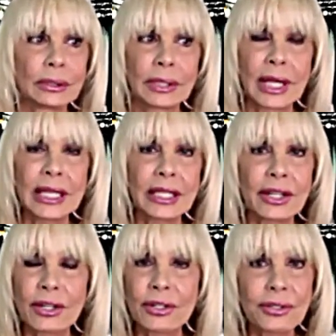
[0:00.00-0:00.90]
8
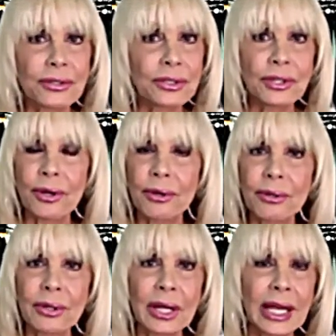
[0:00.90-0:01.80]
years or
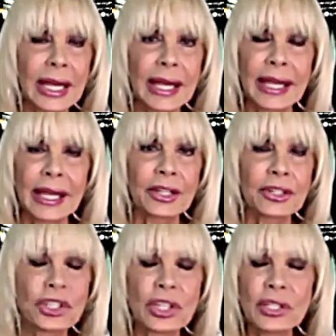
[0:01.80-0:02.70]
so. And
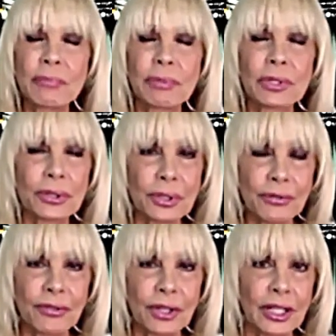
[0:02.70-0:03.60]
she's
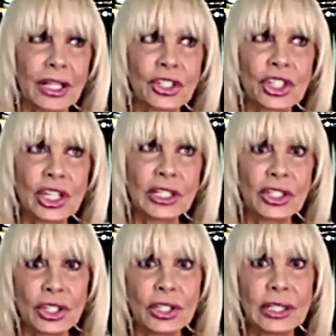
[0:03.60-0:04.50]
beautiful. And
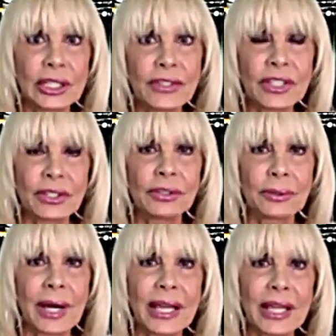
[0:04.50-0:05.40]
she lived in
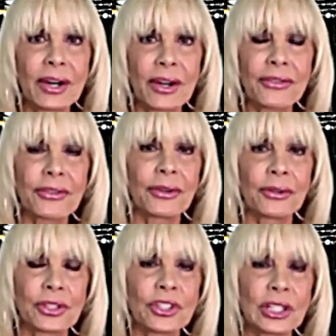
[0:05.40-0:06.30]
Hawaii also,
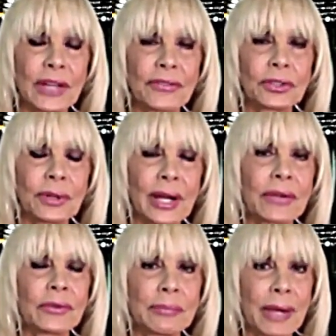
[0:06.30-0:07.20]
and she left Hawaii and
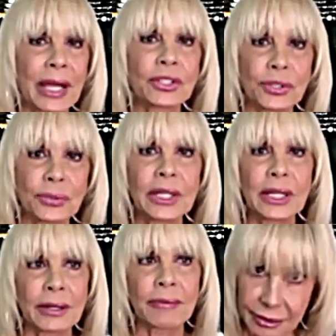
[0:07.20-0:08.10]
went back to
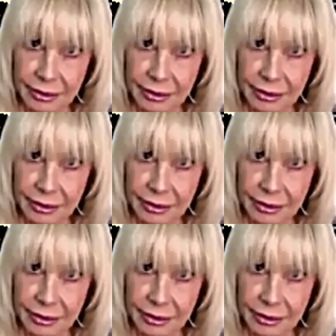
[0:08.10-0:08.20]
Sweden.